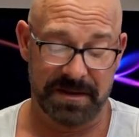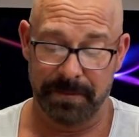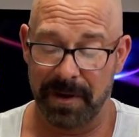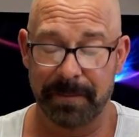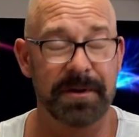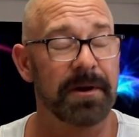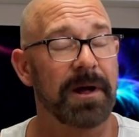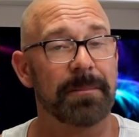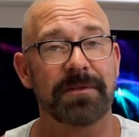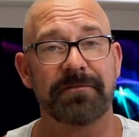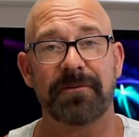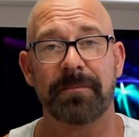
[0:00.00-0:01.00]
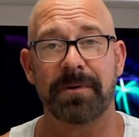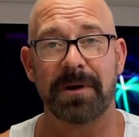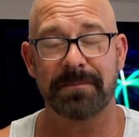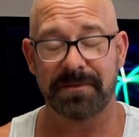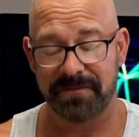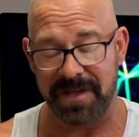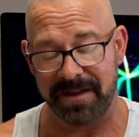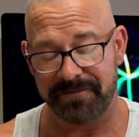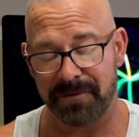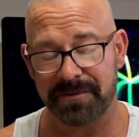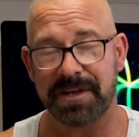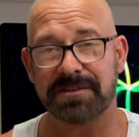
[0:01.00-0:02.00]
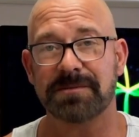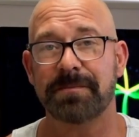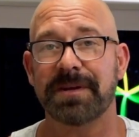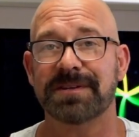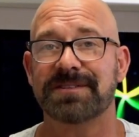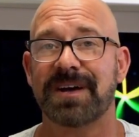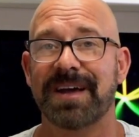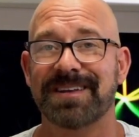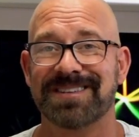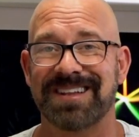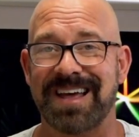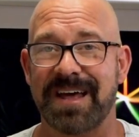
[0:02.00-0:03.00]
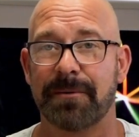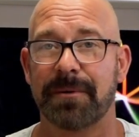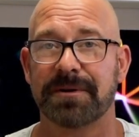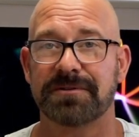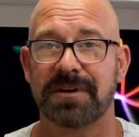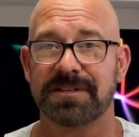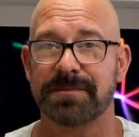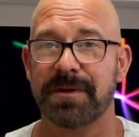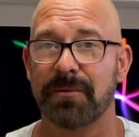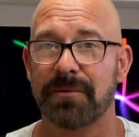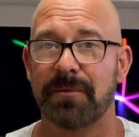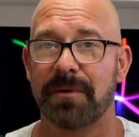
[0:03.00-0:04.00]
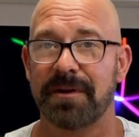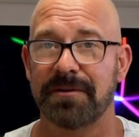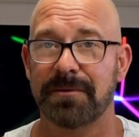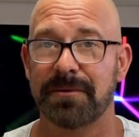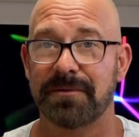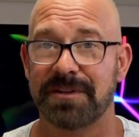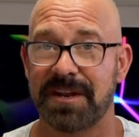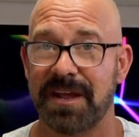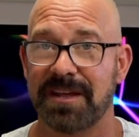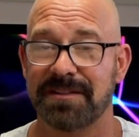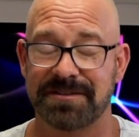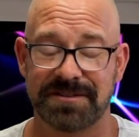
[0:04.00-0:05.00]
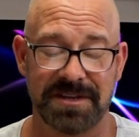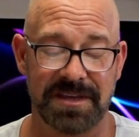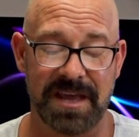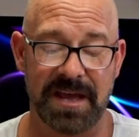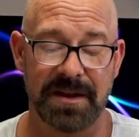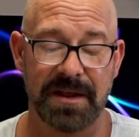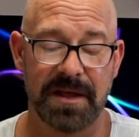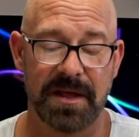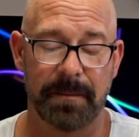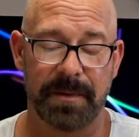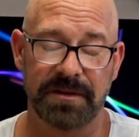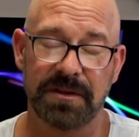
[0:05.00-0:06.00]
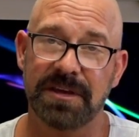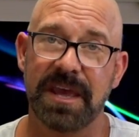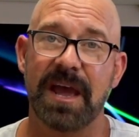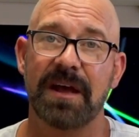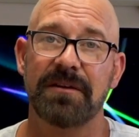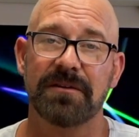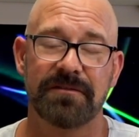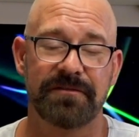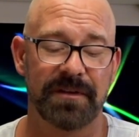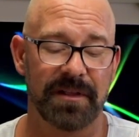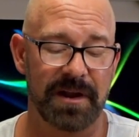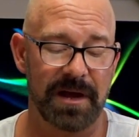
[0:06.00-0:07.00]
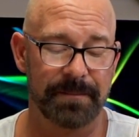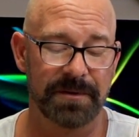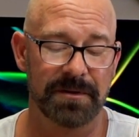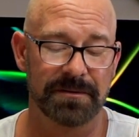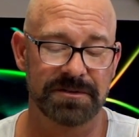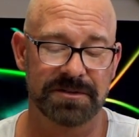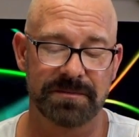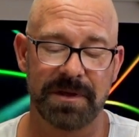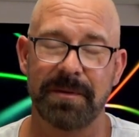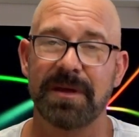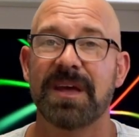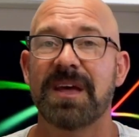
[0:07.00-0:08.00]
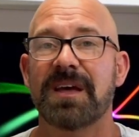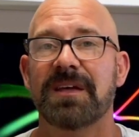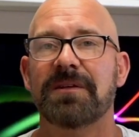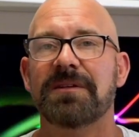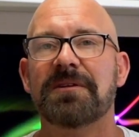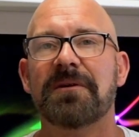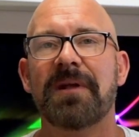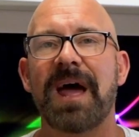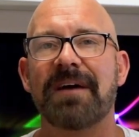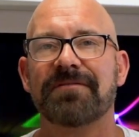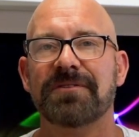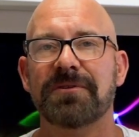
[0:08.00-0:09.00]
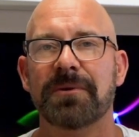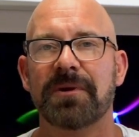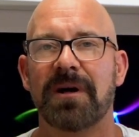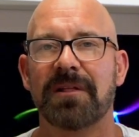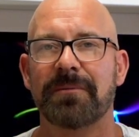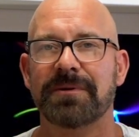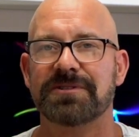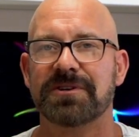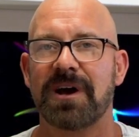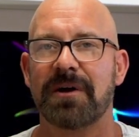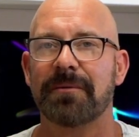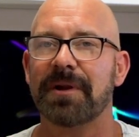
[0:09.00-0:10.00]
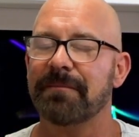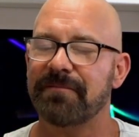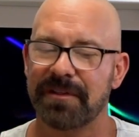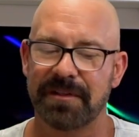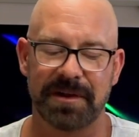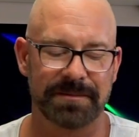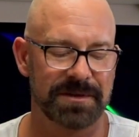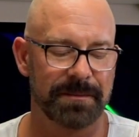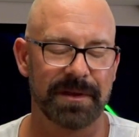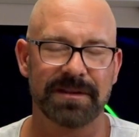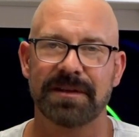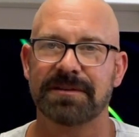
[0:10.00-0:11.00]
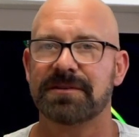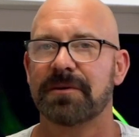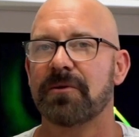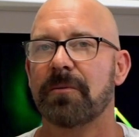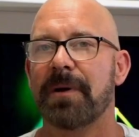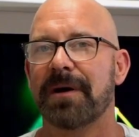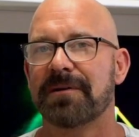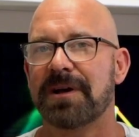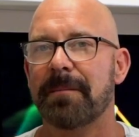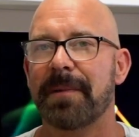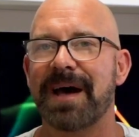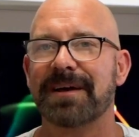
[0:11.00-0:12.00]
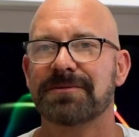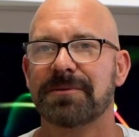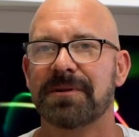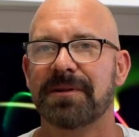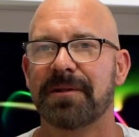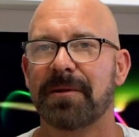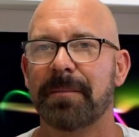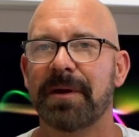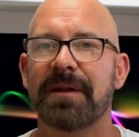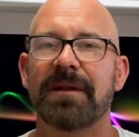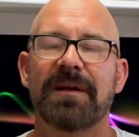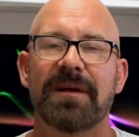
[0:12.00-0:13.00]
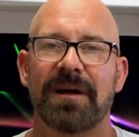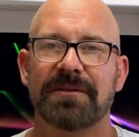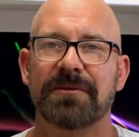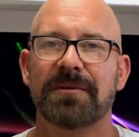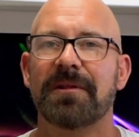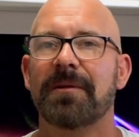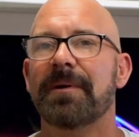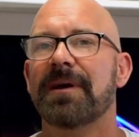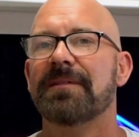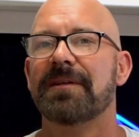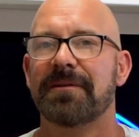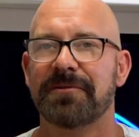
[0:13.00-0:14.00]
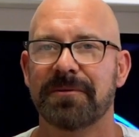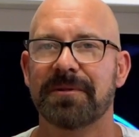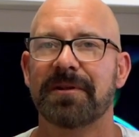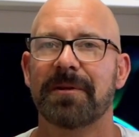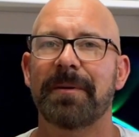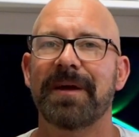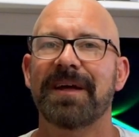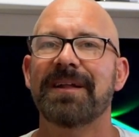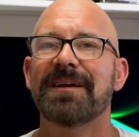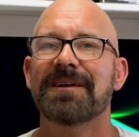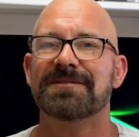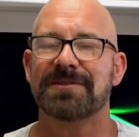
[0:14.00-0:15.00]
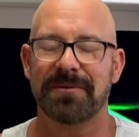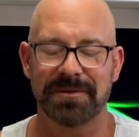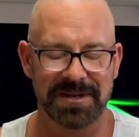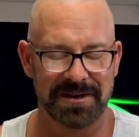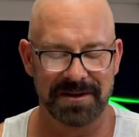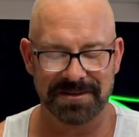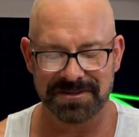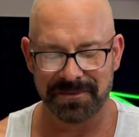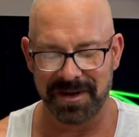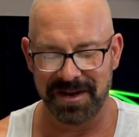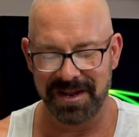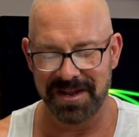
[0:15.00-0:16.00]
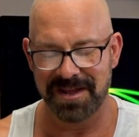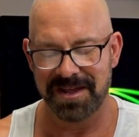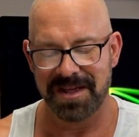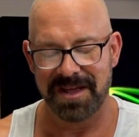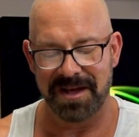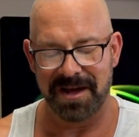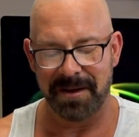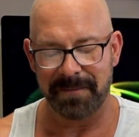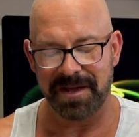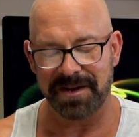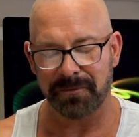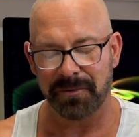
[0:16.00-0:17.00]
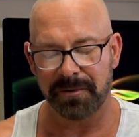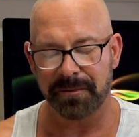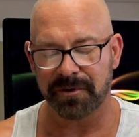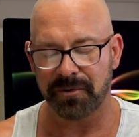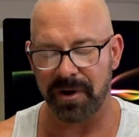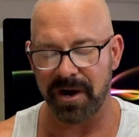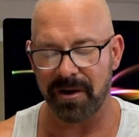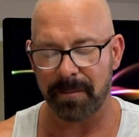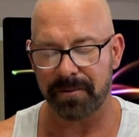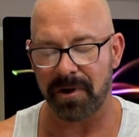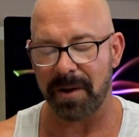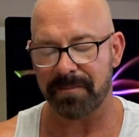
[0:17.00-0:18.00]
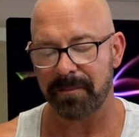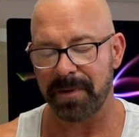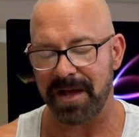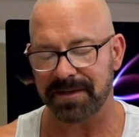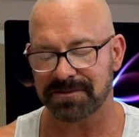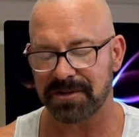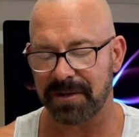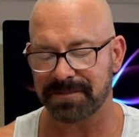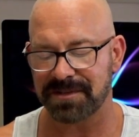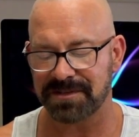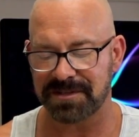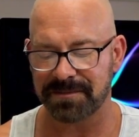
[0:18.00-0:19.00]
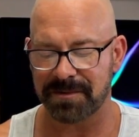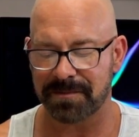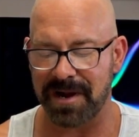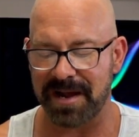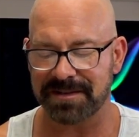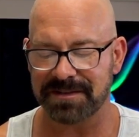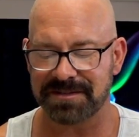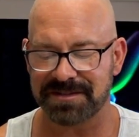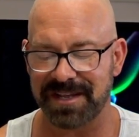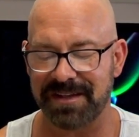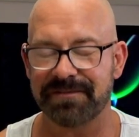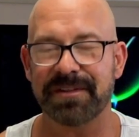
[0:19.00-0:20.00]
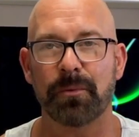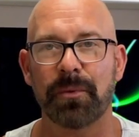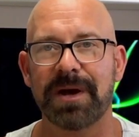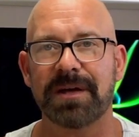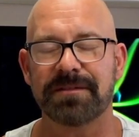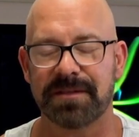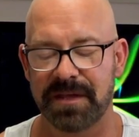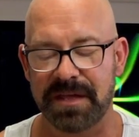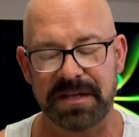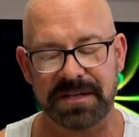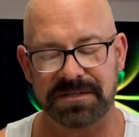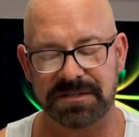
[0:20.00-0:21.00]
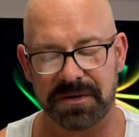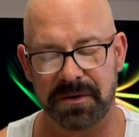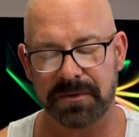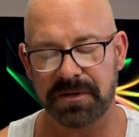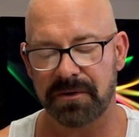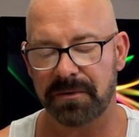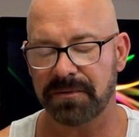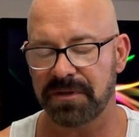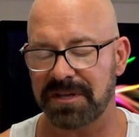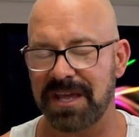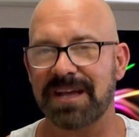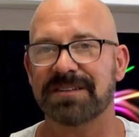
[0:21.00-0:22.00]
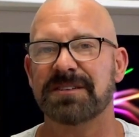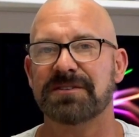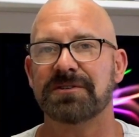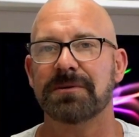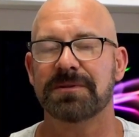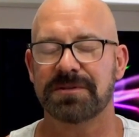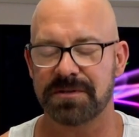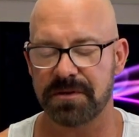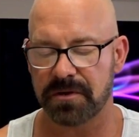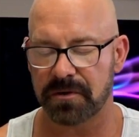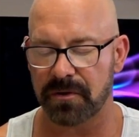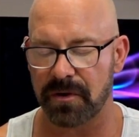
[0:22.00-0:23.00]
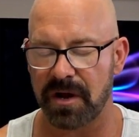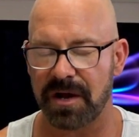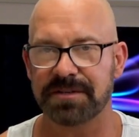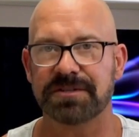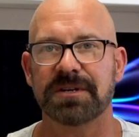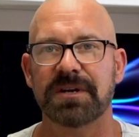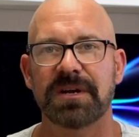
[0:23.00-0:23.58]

Pumping it up with a foot pump at 4,000 PSI is a lot of work. Trust me, I wouldn't want to do it today in the C-can. But you can fill it up, just maybe, you don't have to do it all in one shot. When I'm filling up something like this, I'll come back to it in a little bit. I'll do a little bit, then I'll do a little bit, so I don't get all sweaty. And it will require a proper backstop system to practice safely with. So, you can't just shoot this in your garage.